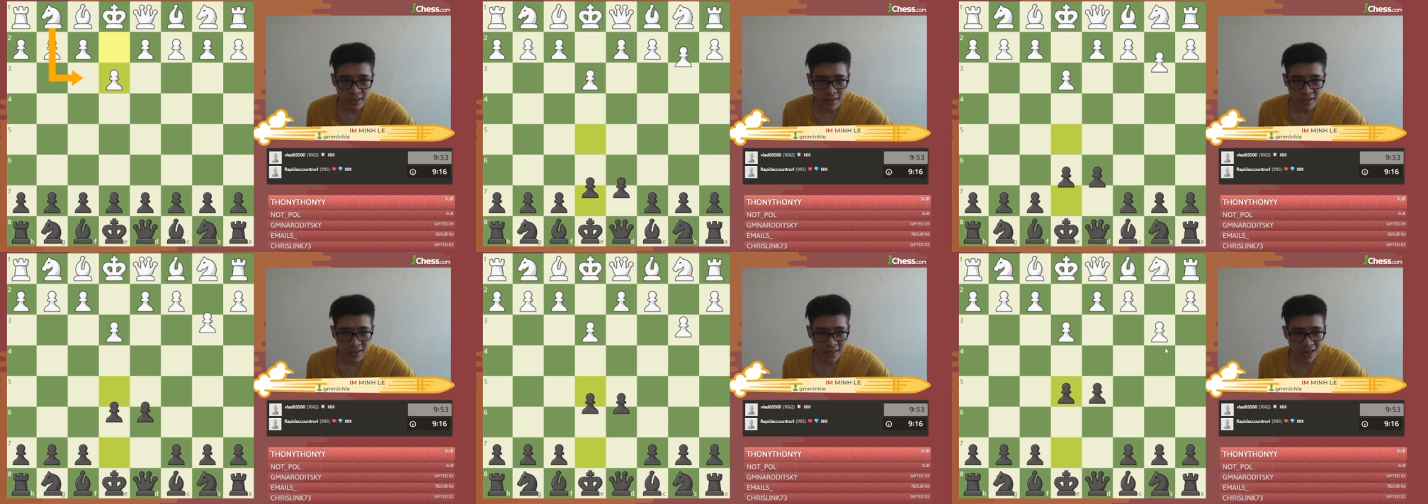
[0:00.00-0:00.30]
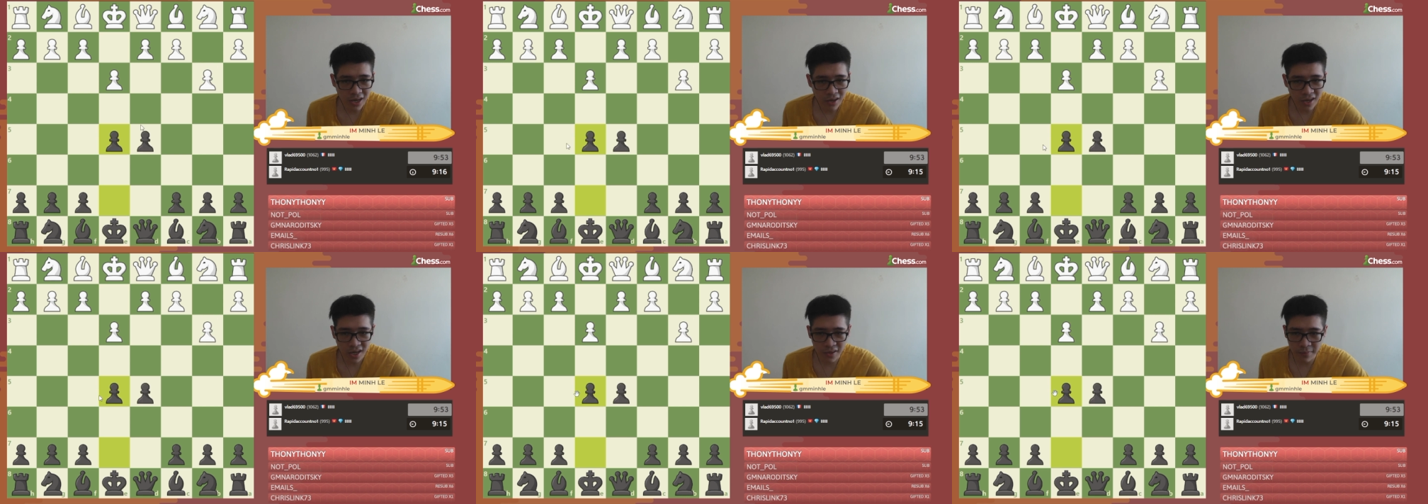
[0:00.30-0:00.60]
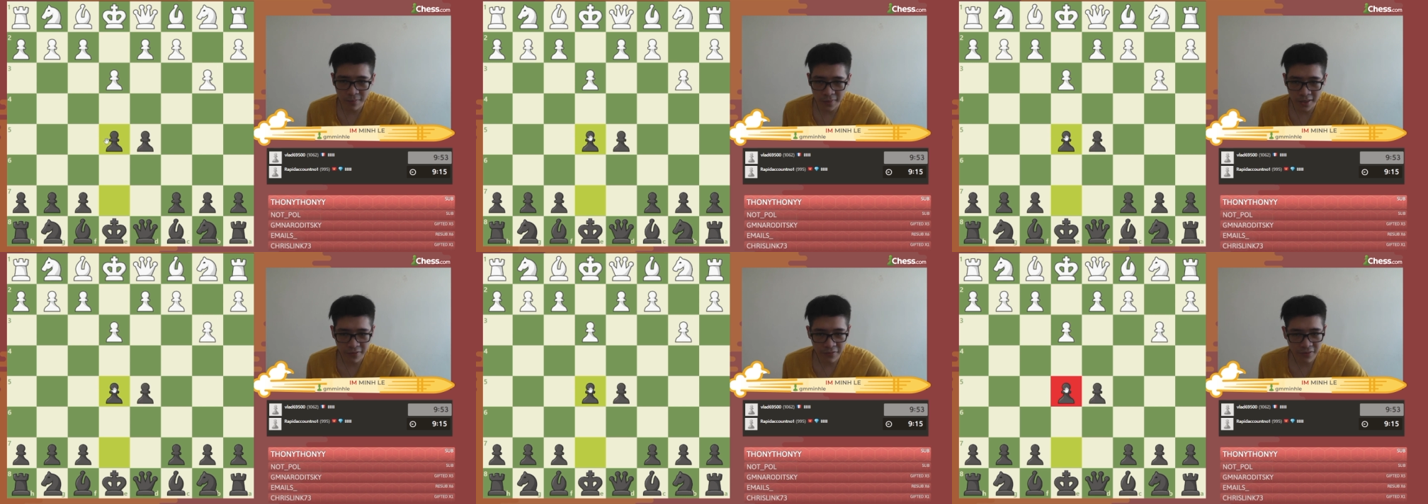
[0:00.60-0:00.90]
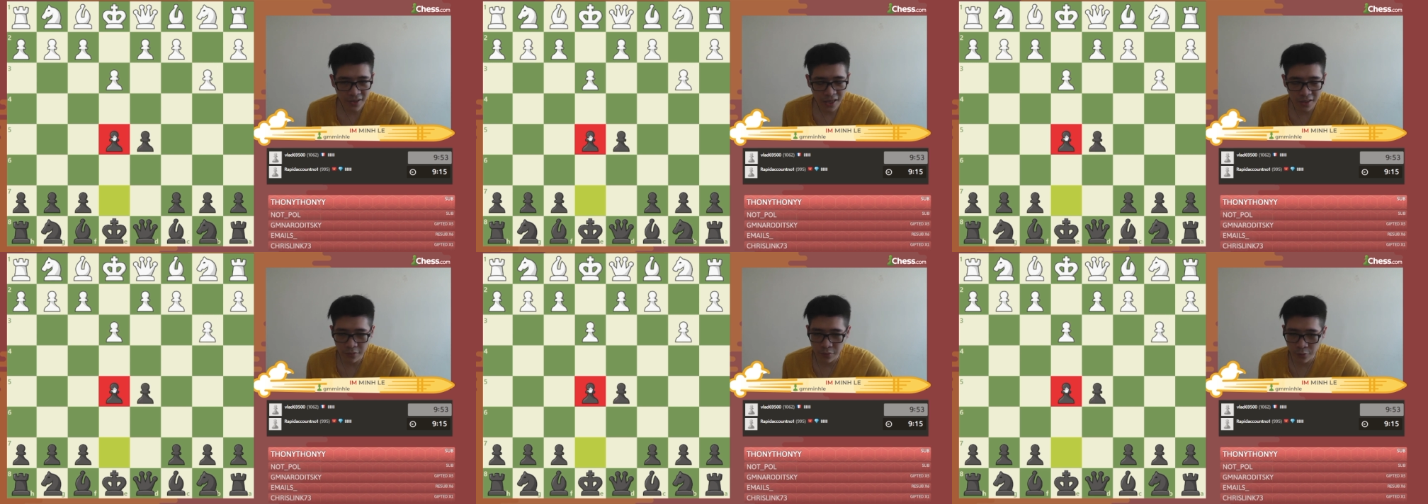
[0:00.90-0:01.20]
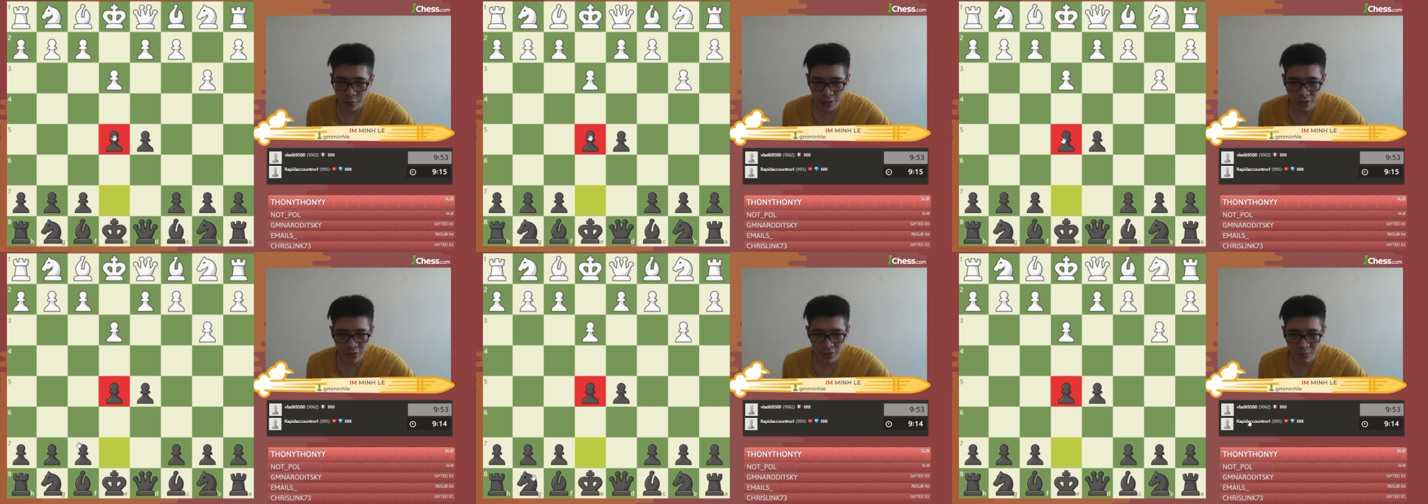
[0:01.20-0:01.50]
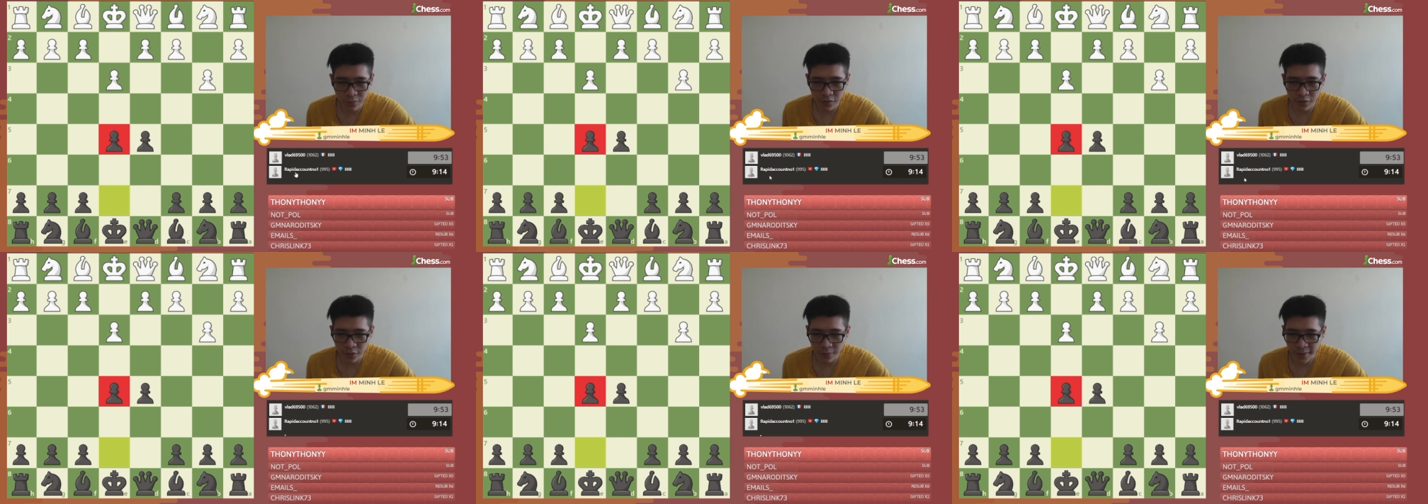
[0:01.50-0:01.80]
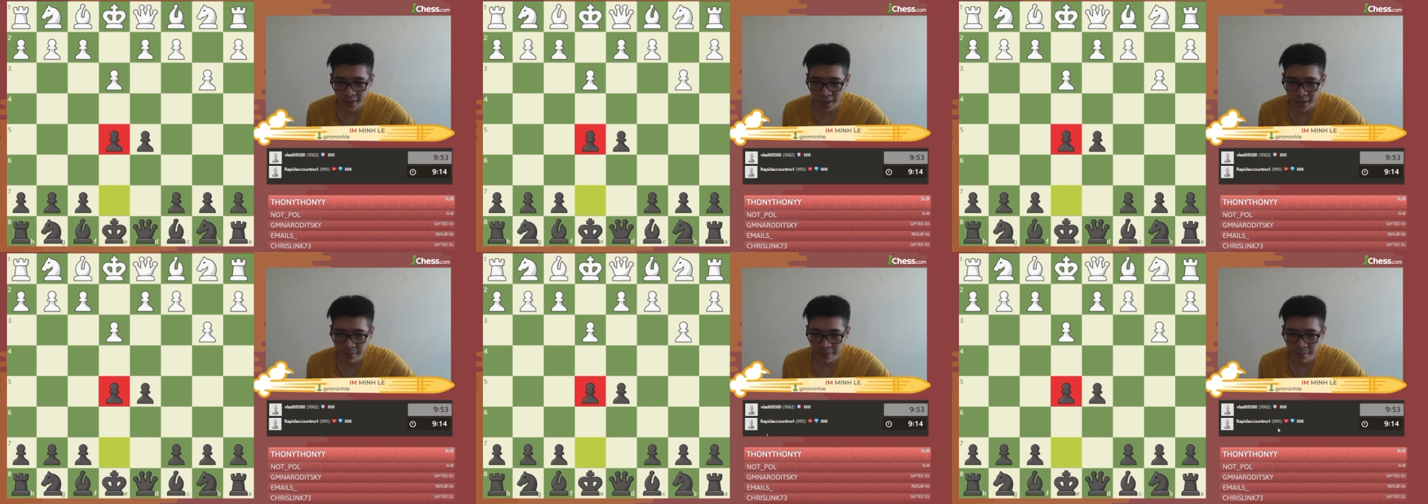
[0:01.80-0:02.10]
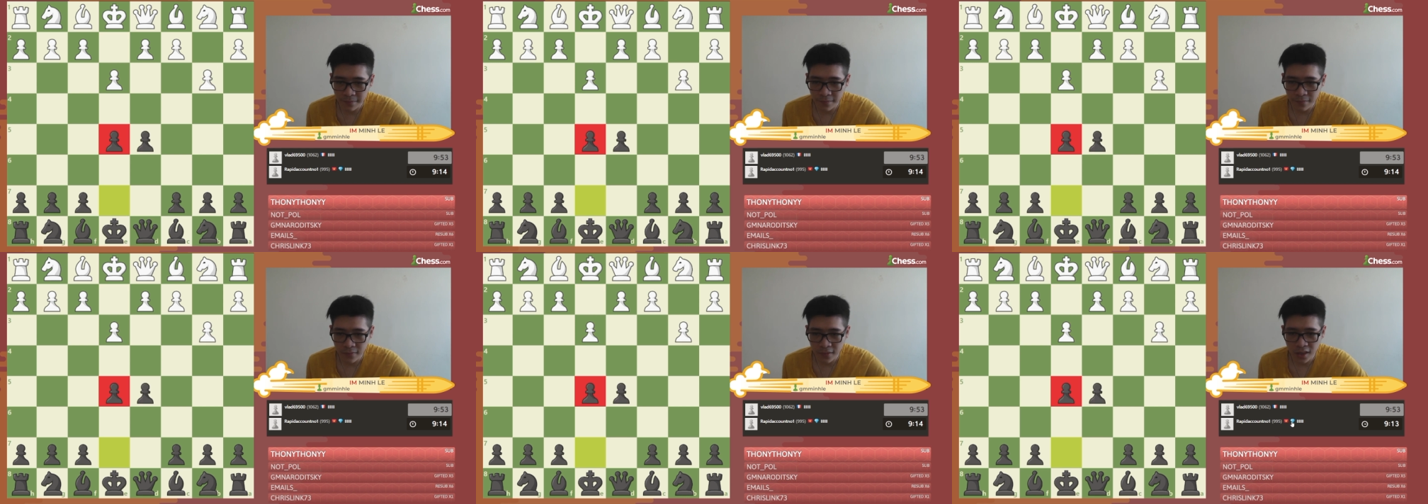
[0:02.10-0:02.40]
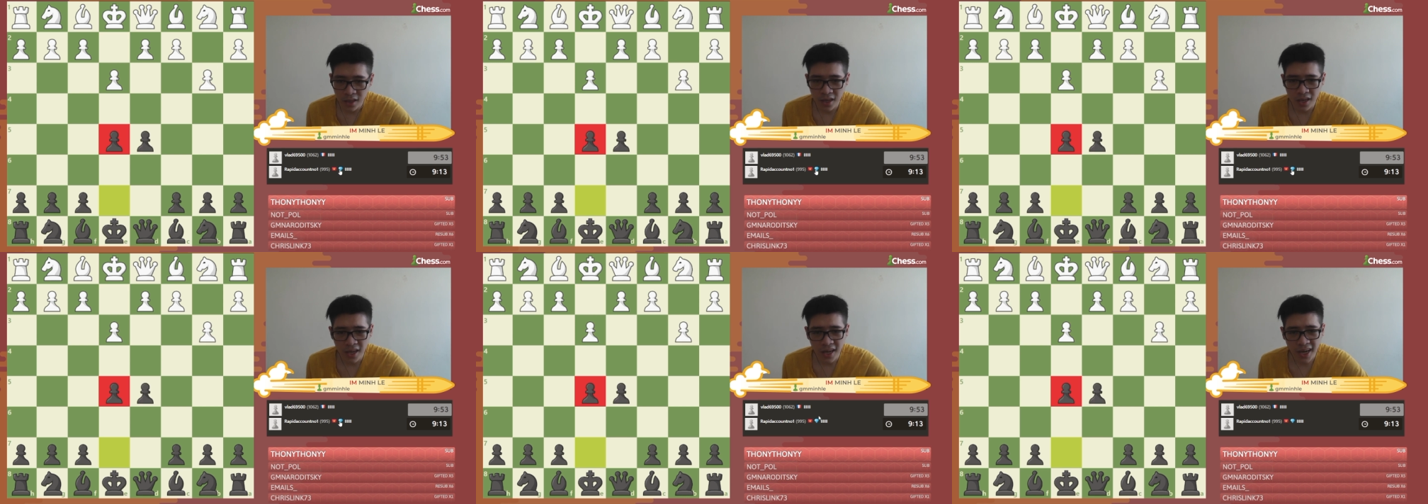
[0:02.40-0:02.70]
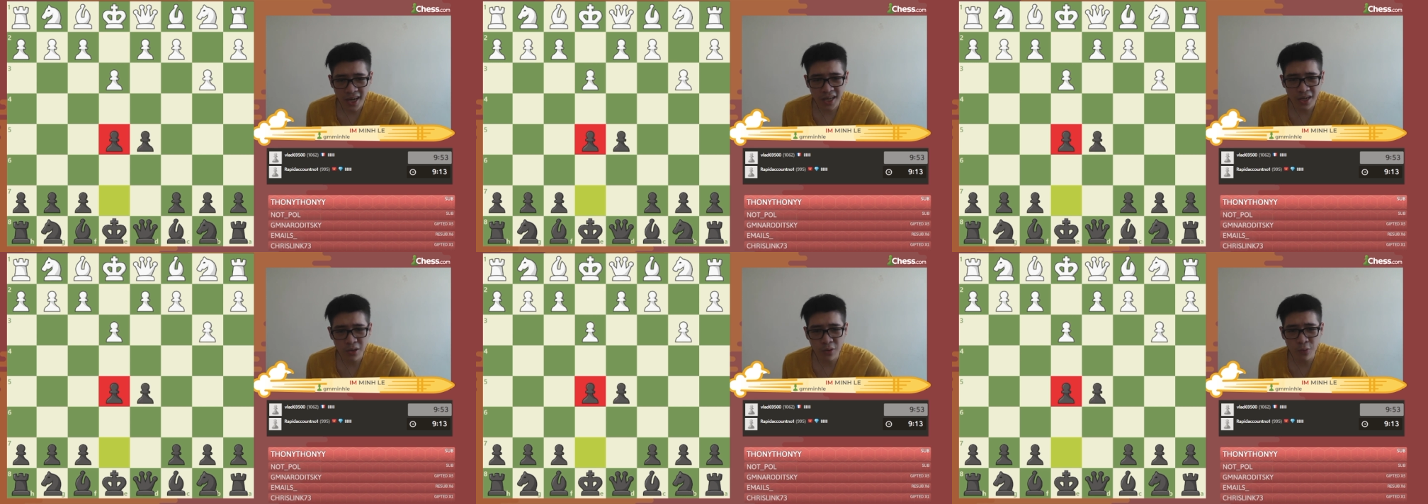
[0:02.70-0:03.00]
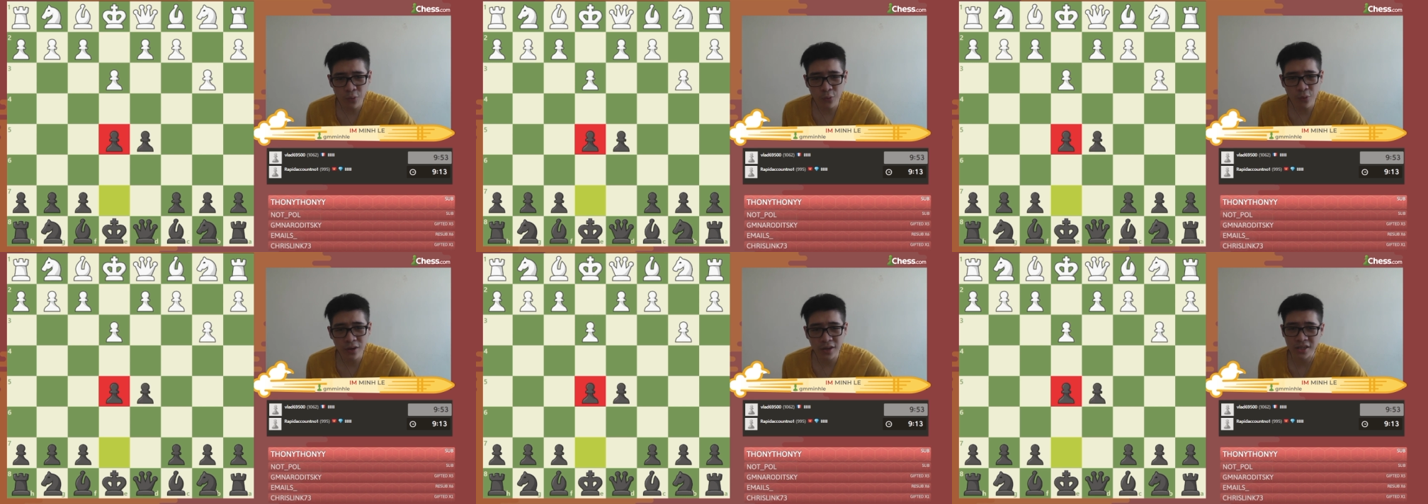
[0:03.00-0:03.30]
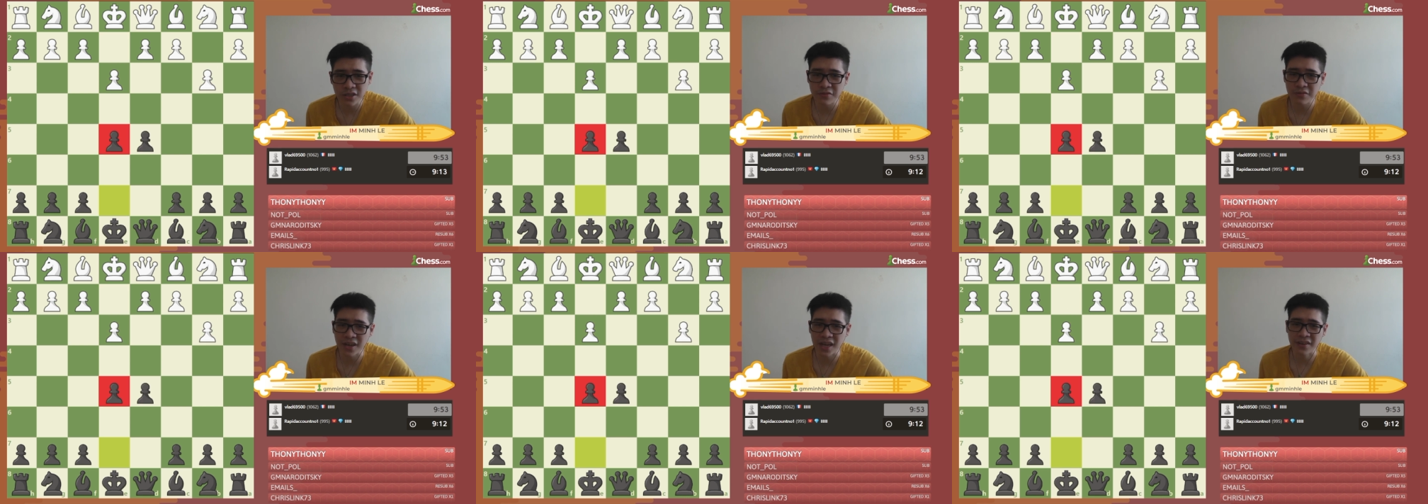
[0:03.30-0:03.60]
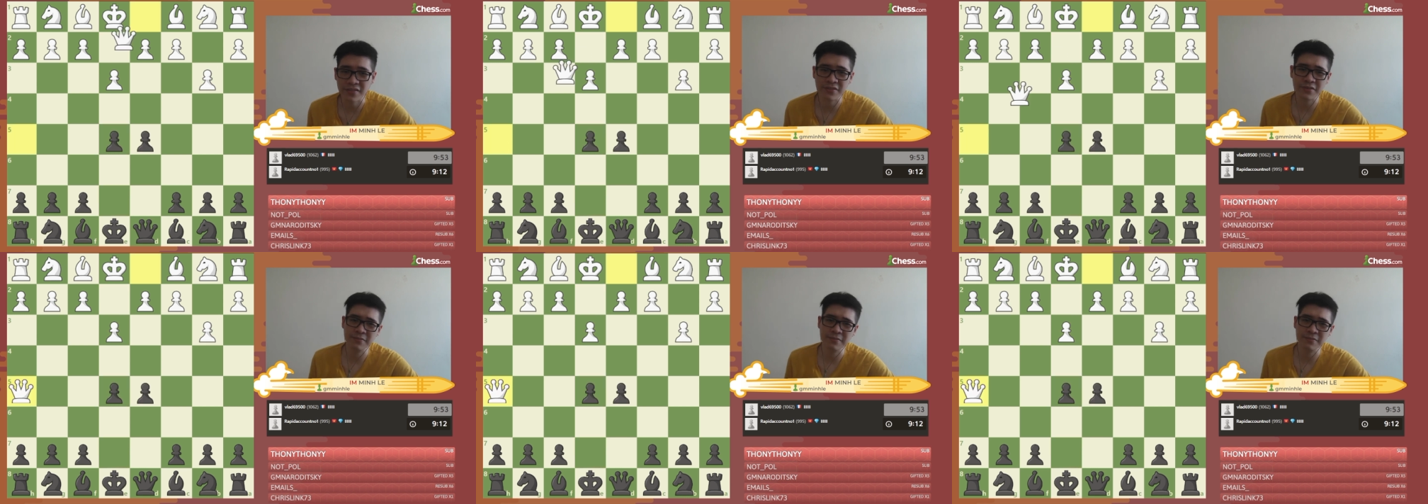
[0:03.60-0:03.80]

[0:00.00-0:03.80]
Now e5 really strong move for me, and queen h5.